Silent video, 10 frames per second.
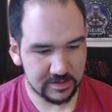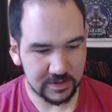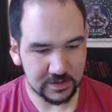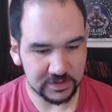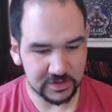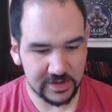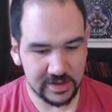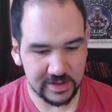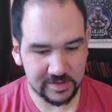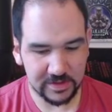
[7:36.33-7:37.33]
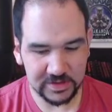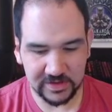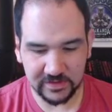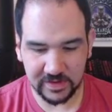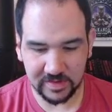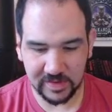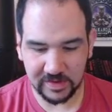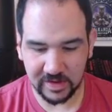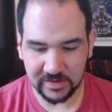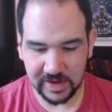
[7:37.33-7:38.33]
Potion of healing, potion of
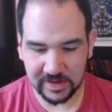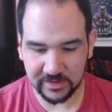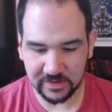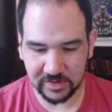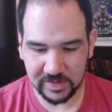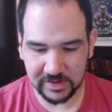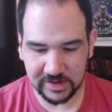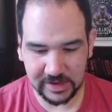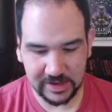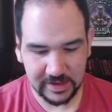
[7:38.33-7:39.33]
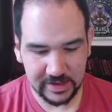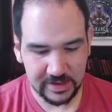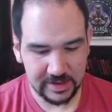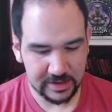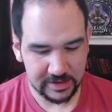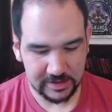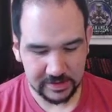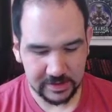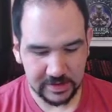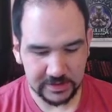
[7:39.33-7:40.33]
invulnerability.
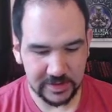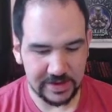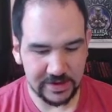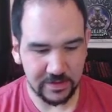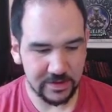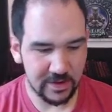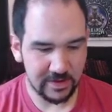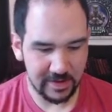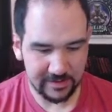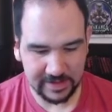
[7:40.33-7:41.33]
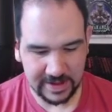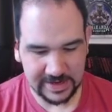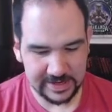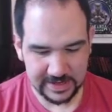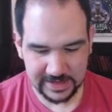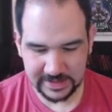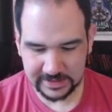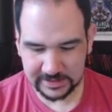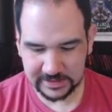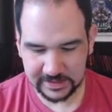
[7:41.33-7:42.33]
So I don't know if the idea
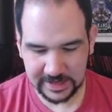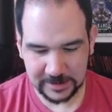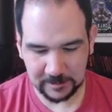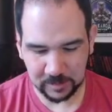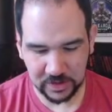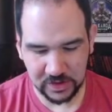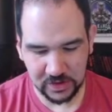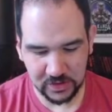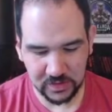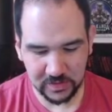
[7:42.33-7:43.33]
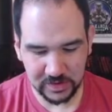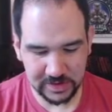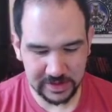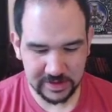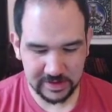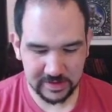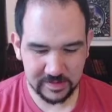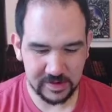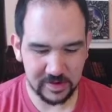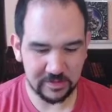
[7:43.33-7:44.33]
is you would,
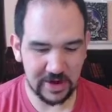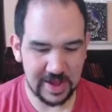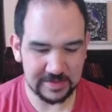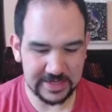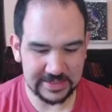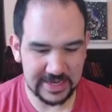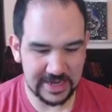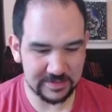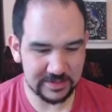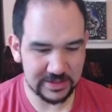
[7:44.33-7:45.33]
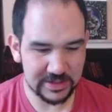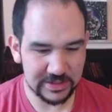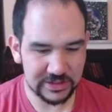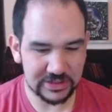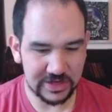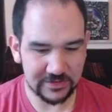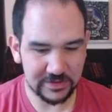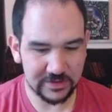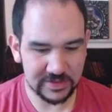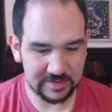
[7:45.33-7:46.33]
perhaps at times
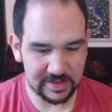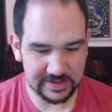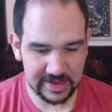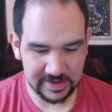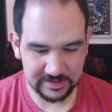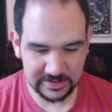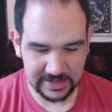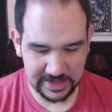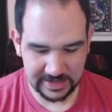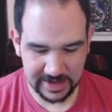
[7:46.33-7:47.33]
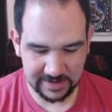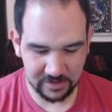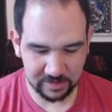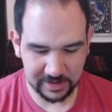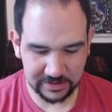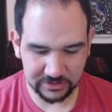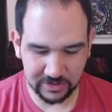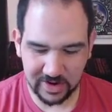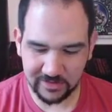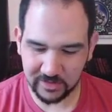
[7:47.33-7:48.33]
shuffle some of these items and have your player
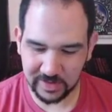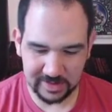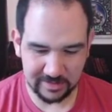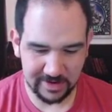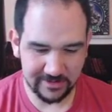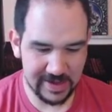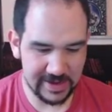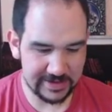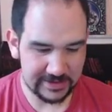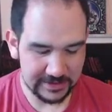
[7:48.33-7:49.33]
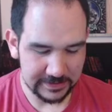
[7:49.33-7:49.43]
draw for what they might find,